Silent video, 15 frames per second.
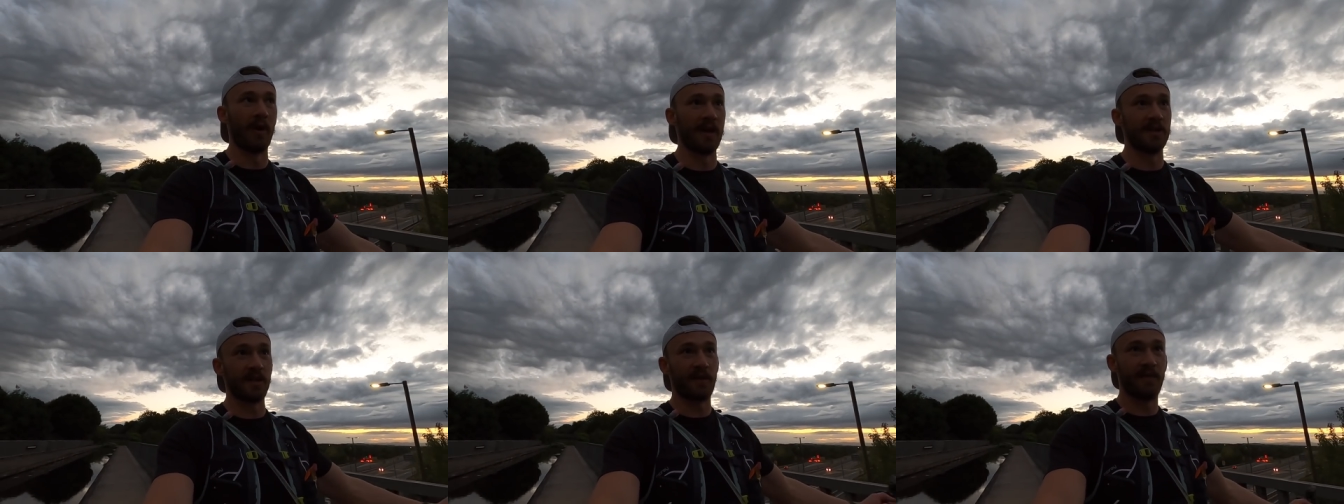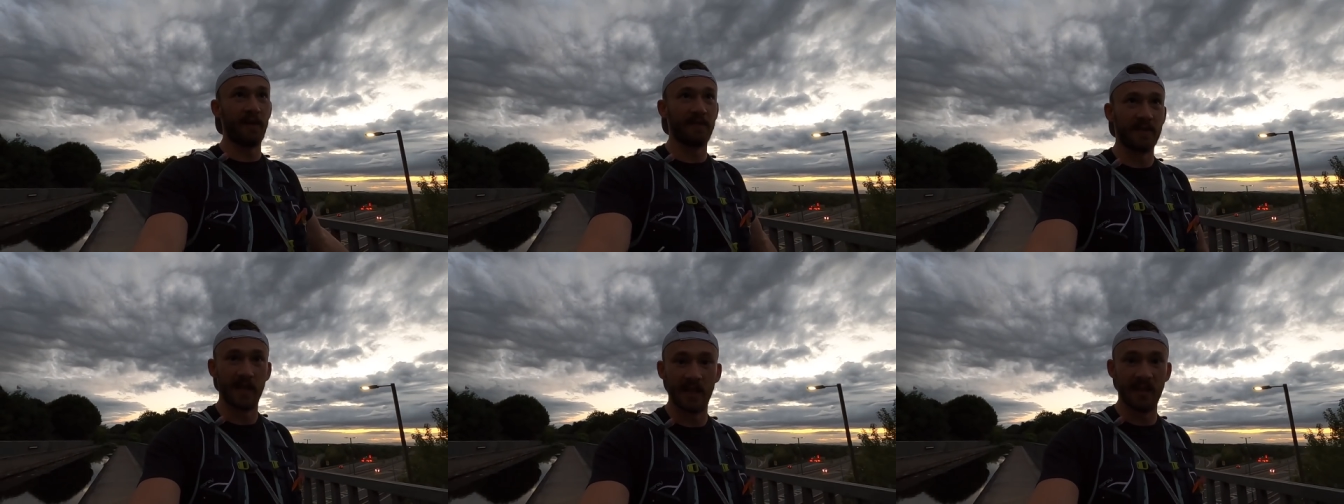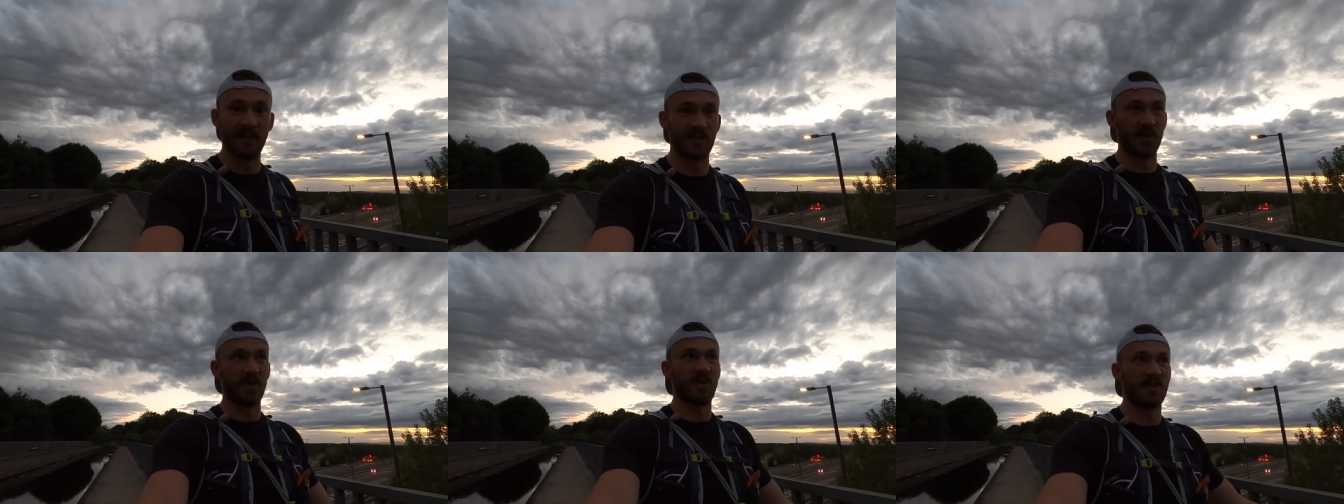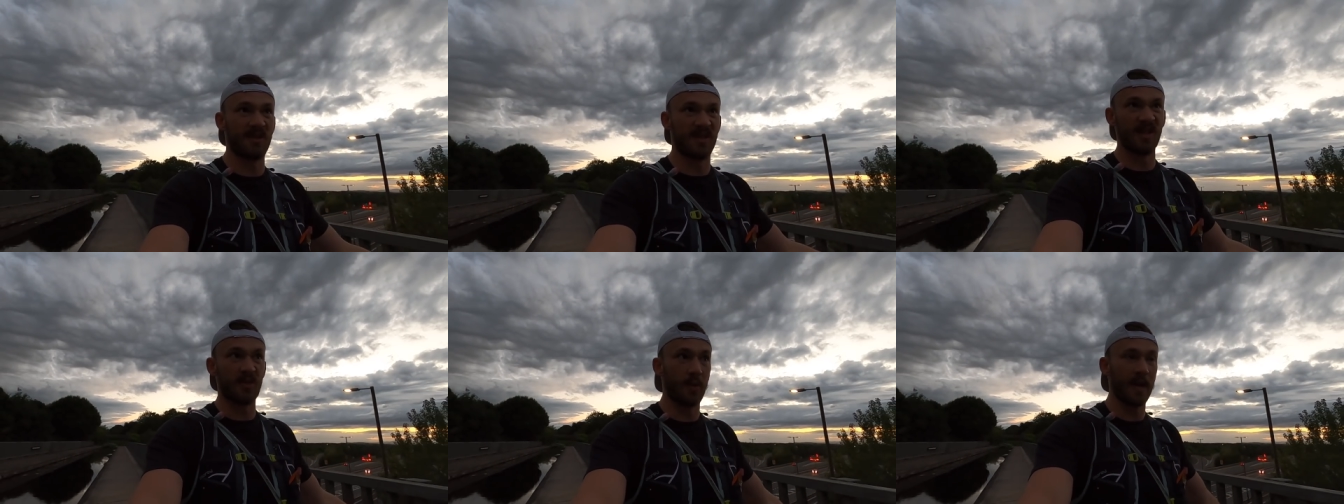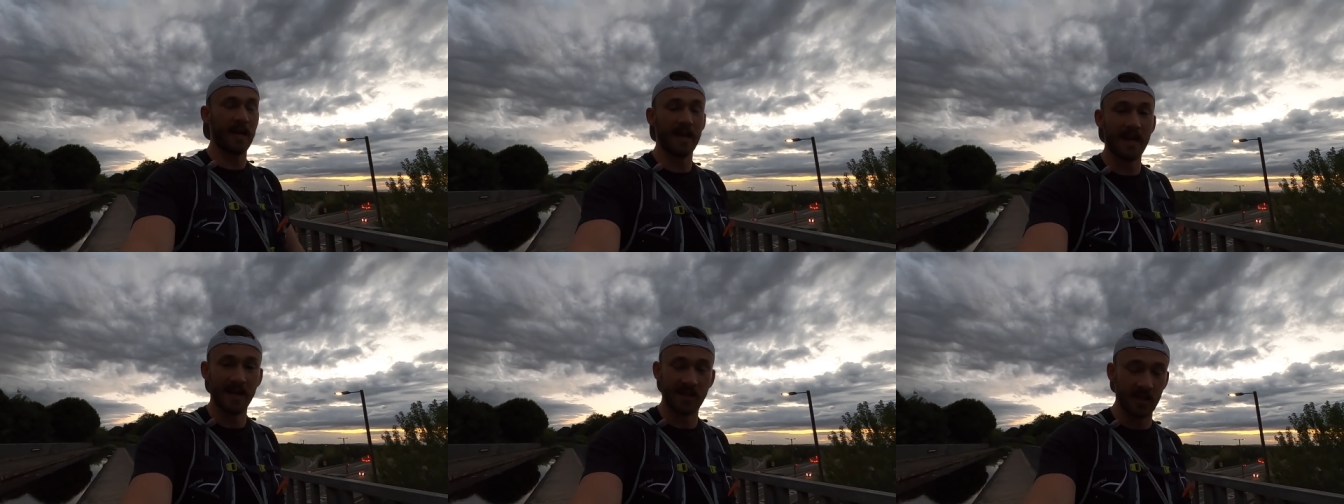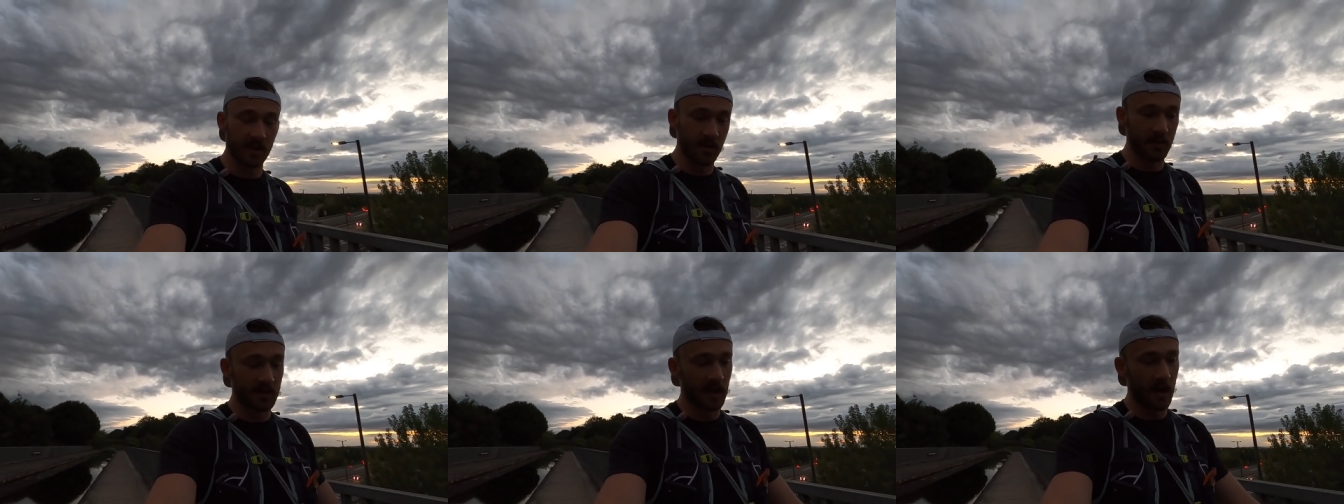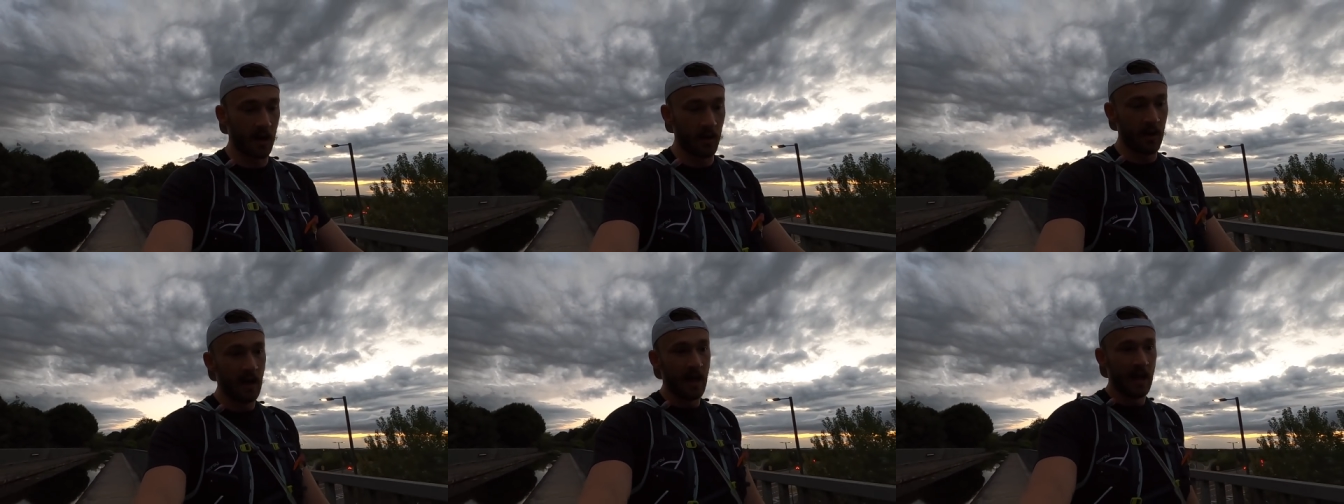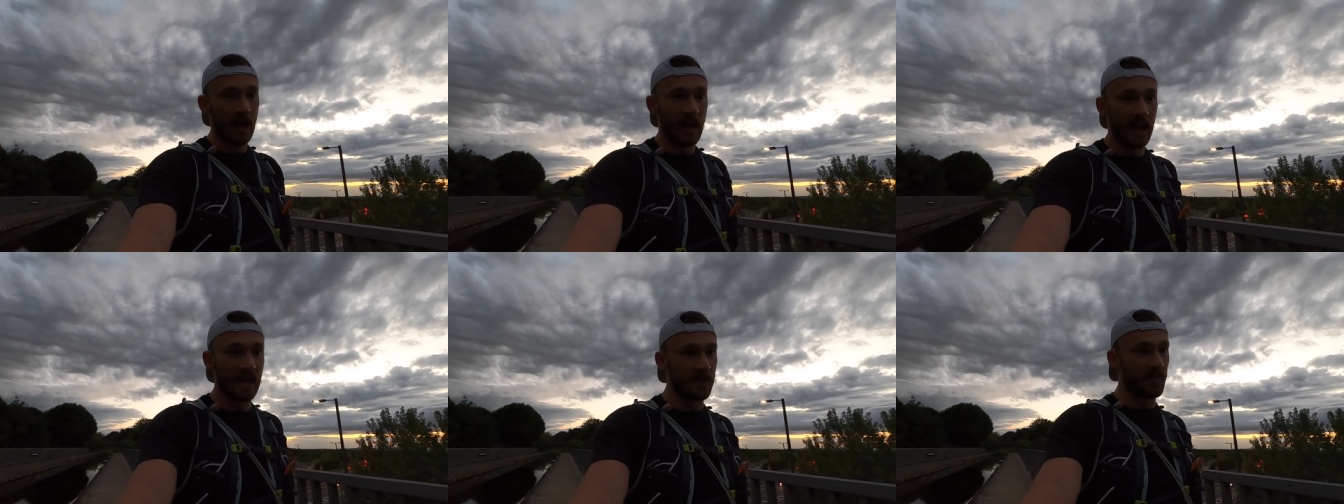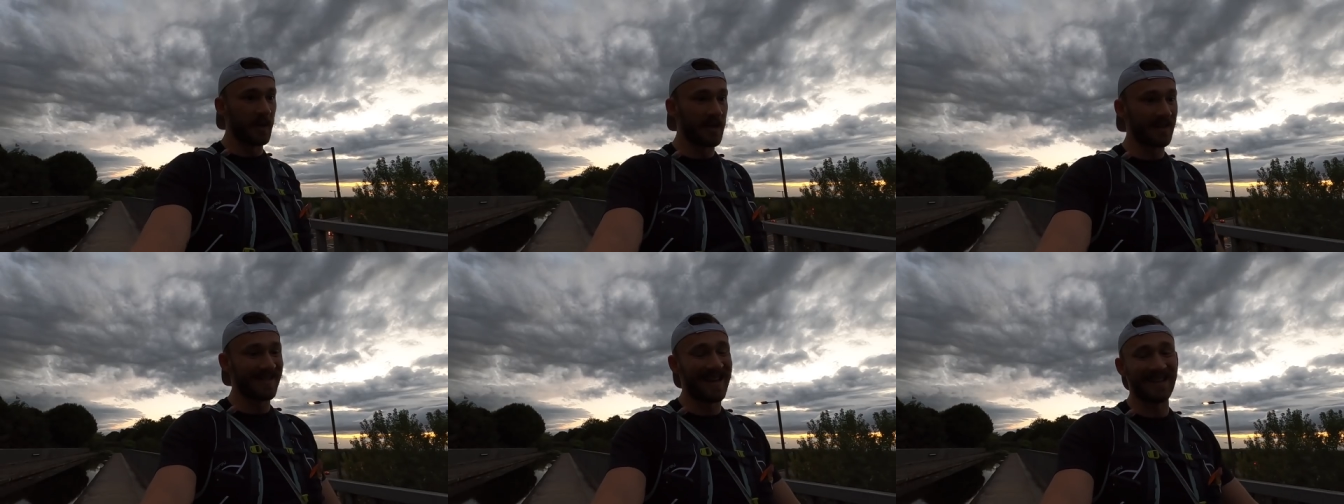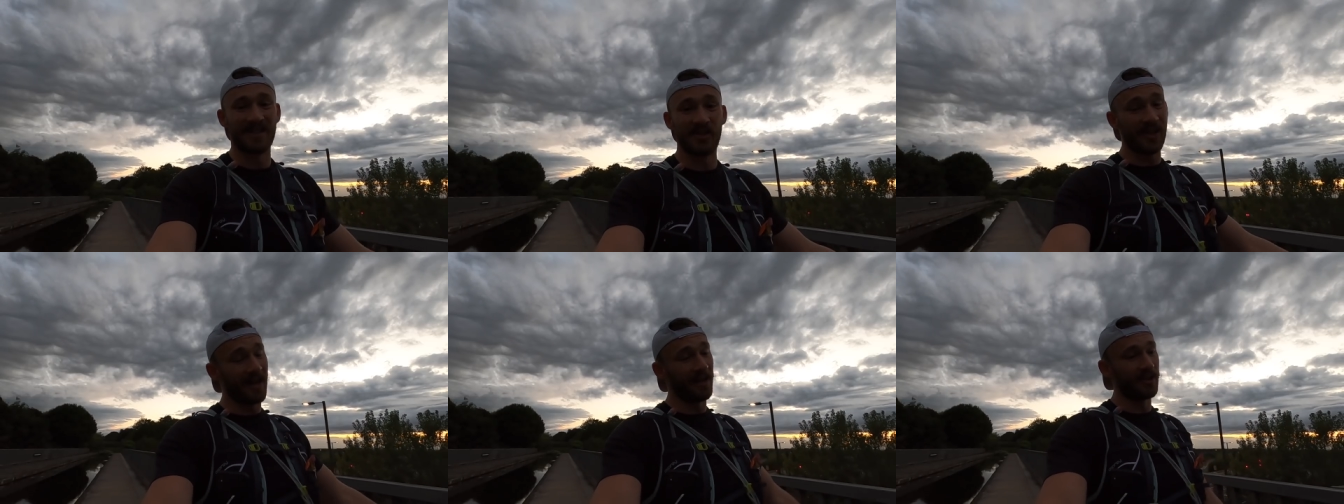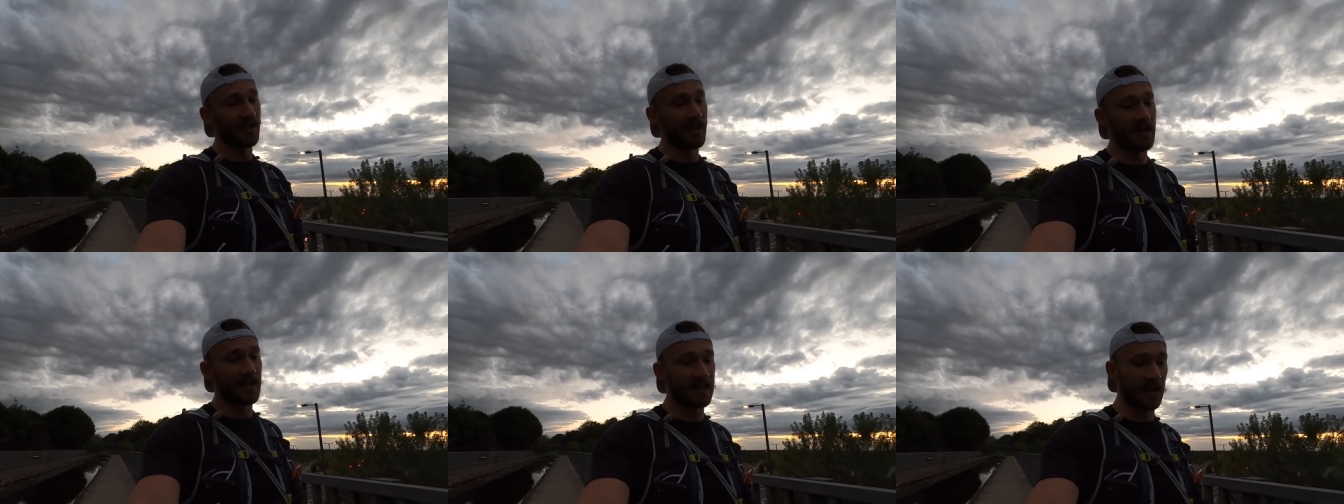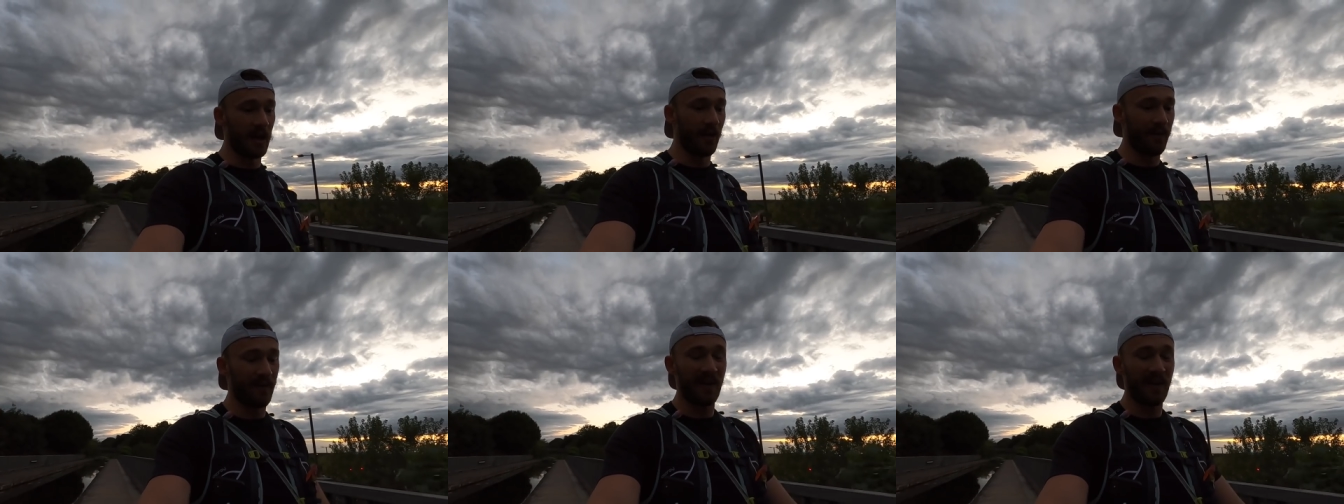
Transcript: and it took 15 sort of to 20 years to do so, is because that's a challenge in itself.